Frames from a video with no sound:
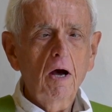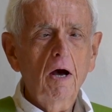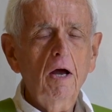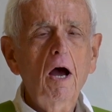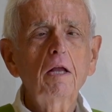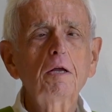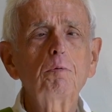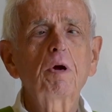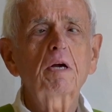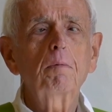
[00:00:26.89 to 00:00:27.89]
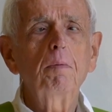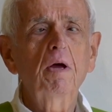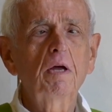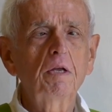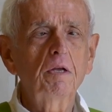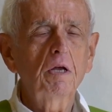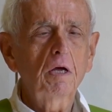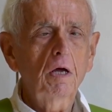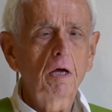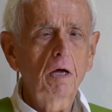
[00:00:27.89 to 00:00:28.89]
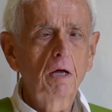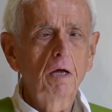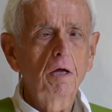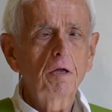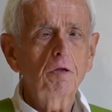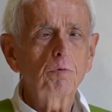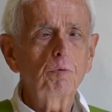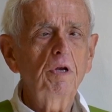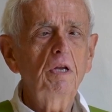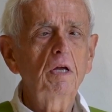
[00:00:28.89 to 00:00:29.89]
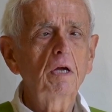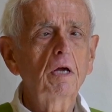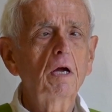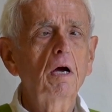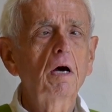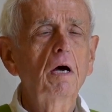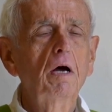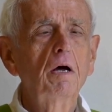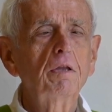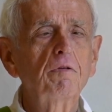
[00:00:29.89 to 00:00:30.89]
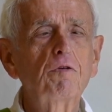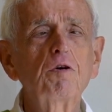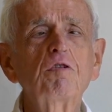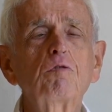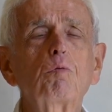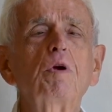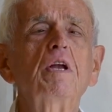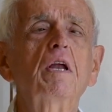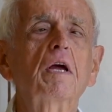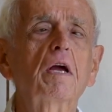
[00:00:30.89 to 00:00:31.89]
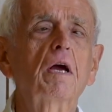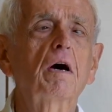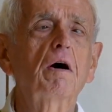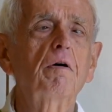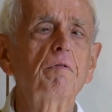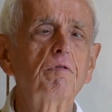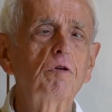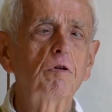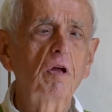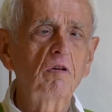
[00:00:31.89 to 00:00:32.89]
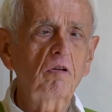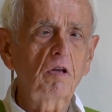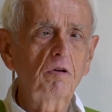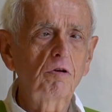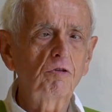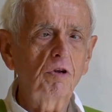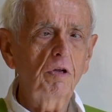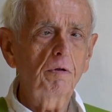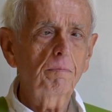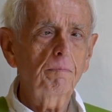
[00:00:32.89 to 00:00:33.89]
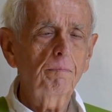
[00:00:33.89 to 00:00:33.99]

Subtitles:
I highly recommend the first reading of today's liturgy